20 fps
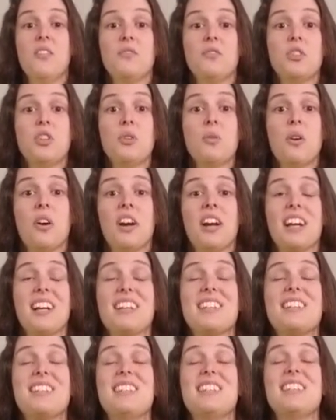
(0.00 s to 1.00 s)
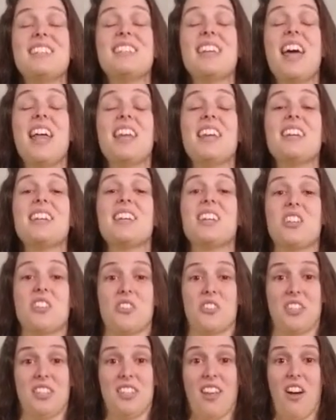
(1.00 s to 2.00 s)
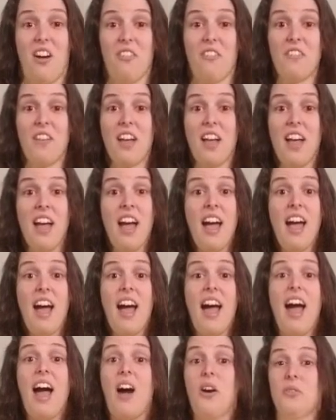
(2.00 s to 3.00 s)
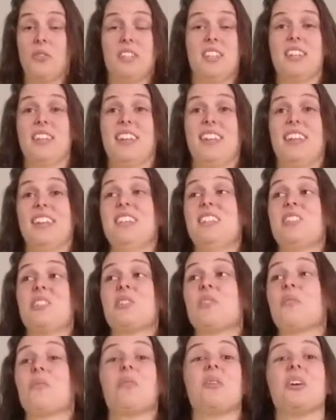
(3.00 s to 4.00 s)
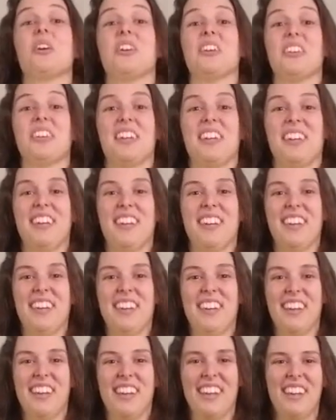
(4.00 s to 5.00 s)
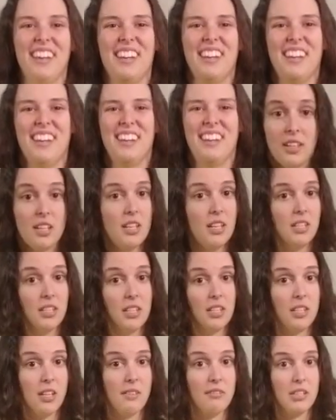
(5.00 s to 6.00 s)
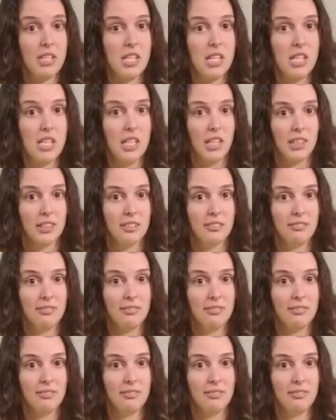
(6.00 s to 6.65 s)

You are extending yourself out into the world. It's a lovely thing.